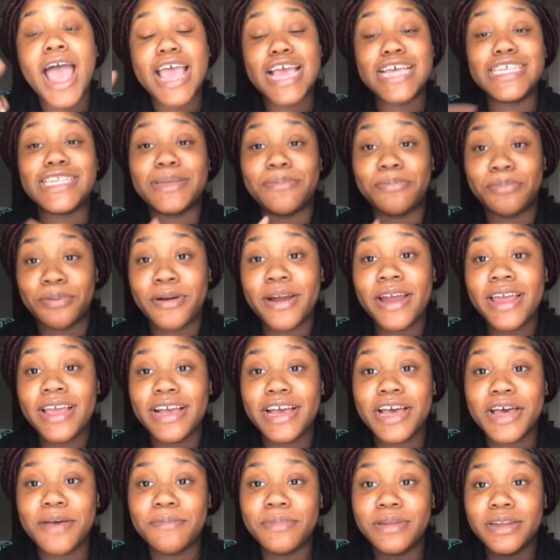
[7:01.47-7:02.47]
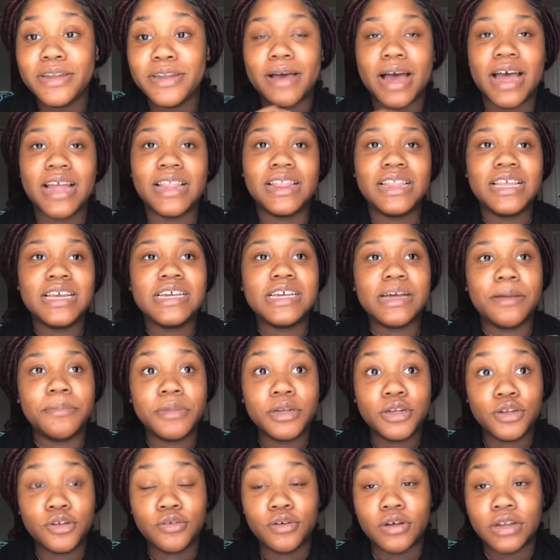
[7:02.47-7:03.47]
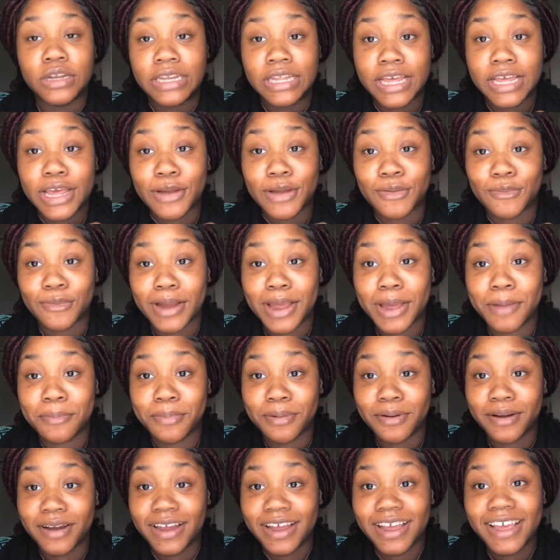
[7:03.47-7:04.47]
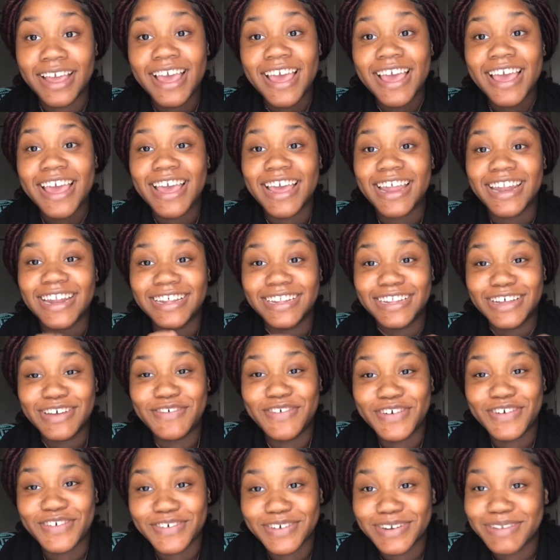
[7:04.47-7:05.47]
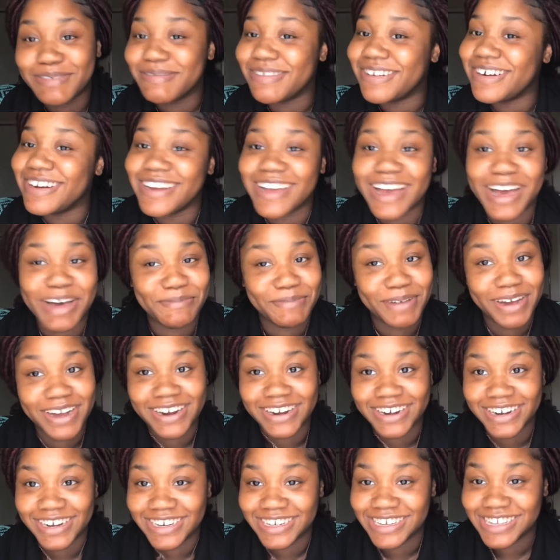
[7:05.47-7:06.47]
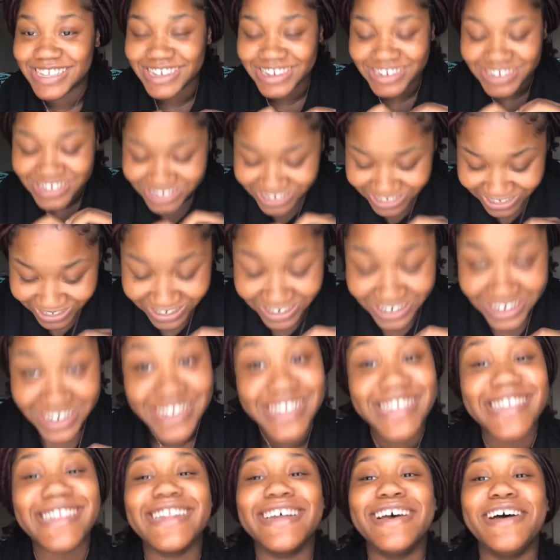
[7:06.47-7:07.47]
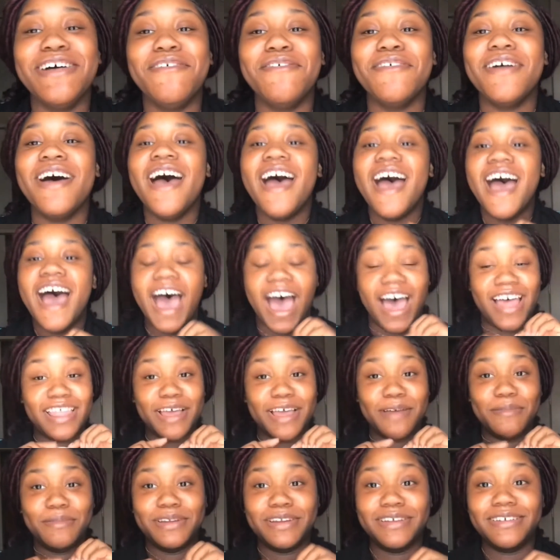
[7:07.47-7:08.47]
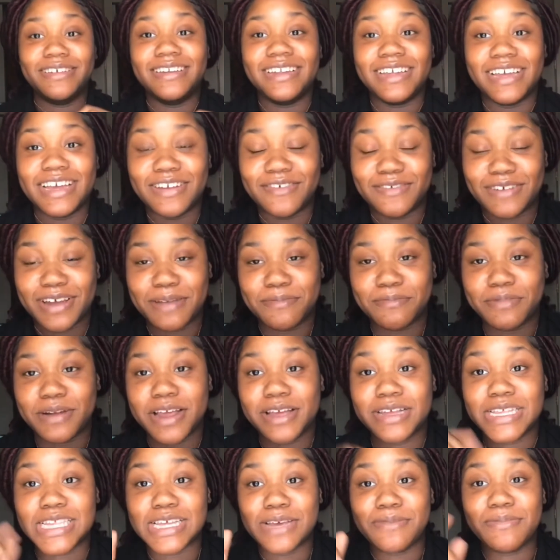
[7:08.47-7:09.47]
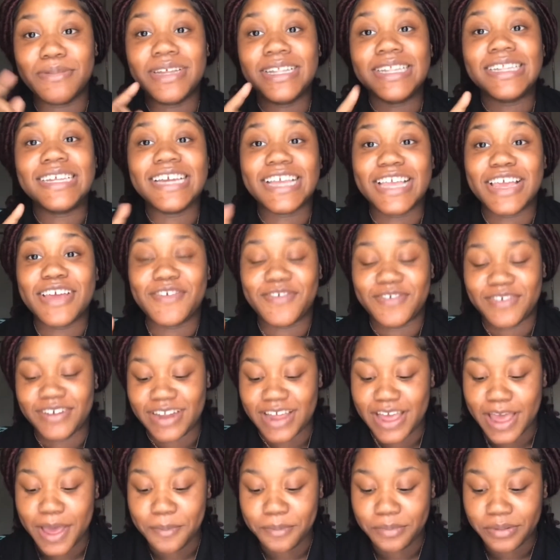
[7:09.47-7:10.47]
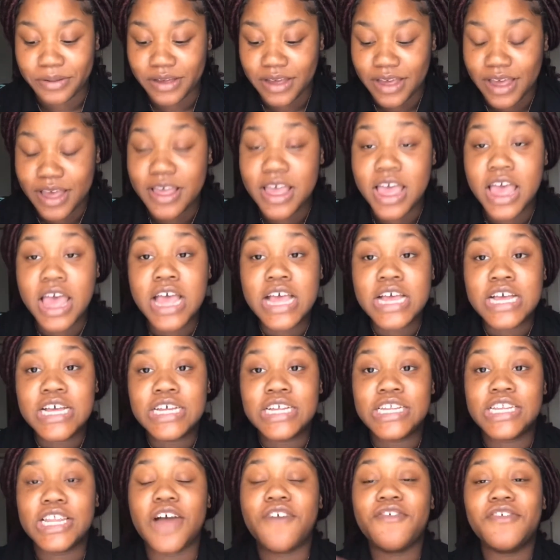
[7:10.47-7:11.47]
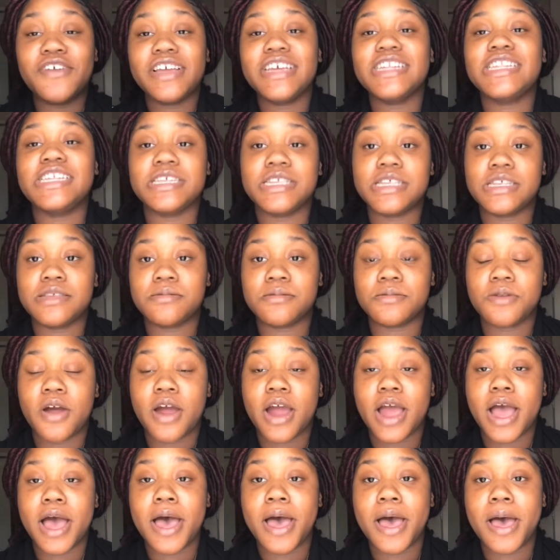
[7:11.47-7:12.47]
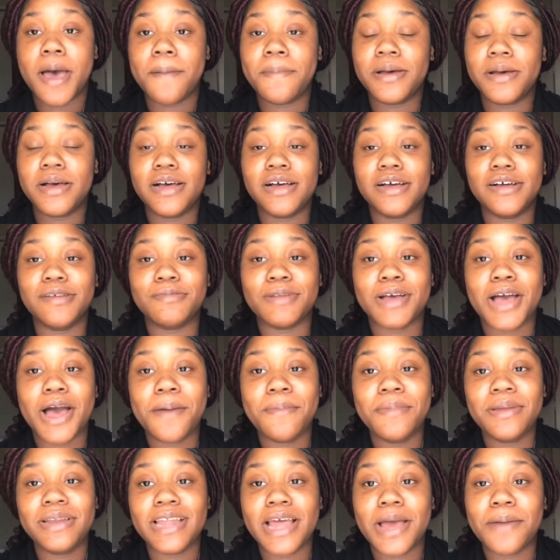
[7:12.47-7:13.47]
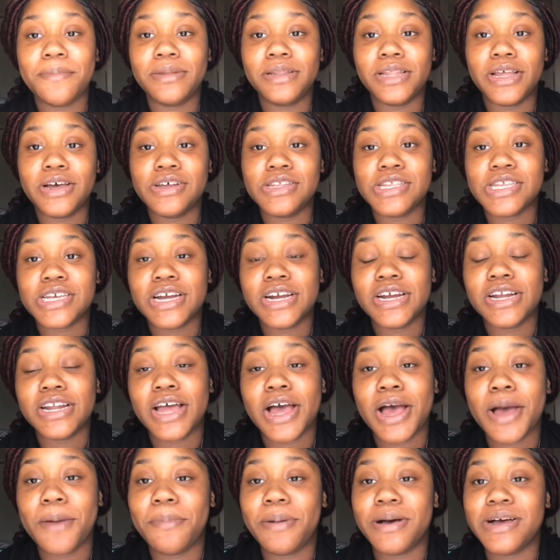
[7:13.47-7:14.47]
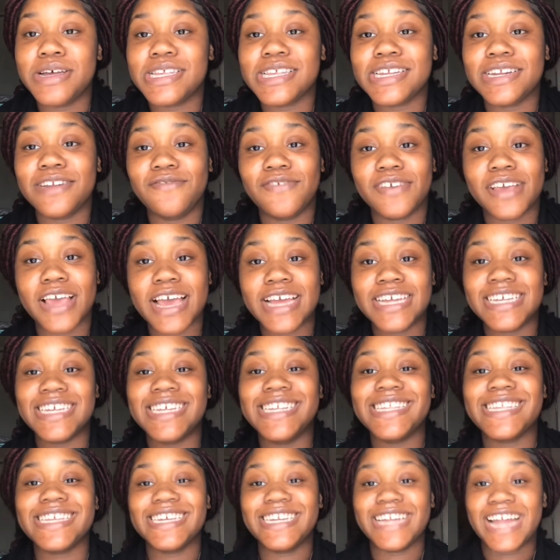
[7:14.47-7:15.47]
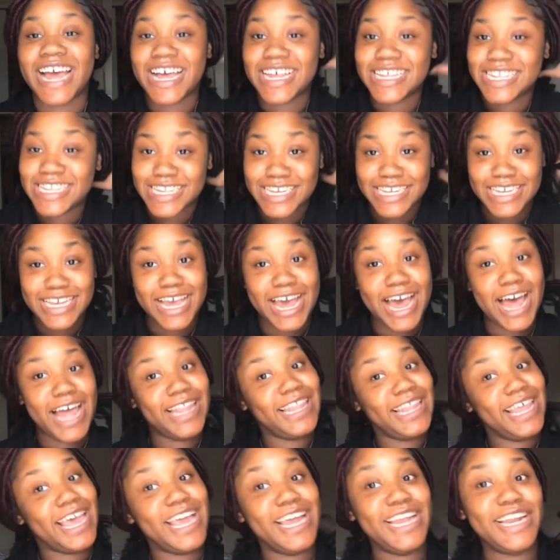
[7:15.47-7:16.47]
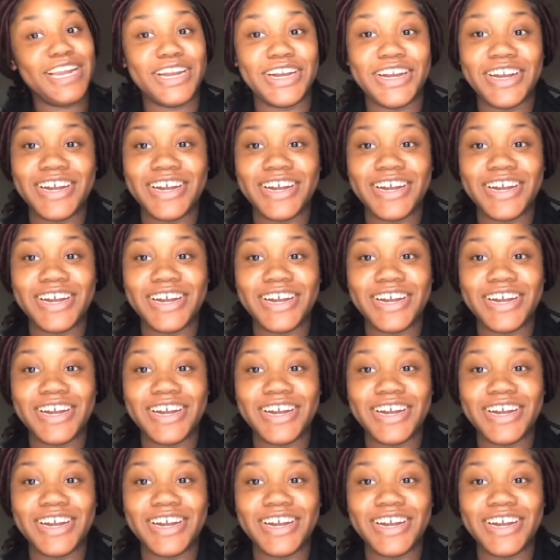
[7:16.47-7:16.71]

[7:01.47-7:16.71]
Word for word: it's a prank coming up i think i'm gonna do a dead rat prank in the living room y'all my girl is so scared of stuff i think i'm gonna do a dead rat prank so be looking for that but don't forget to subscribe um comment down below turn on post notifications and i'll see y'all later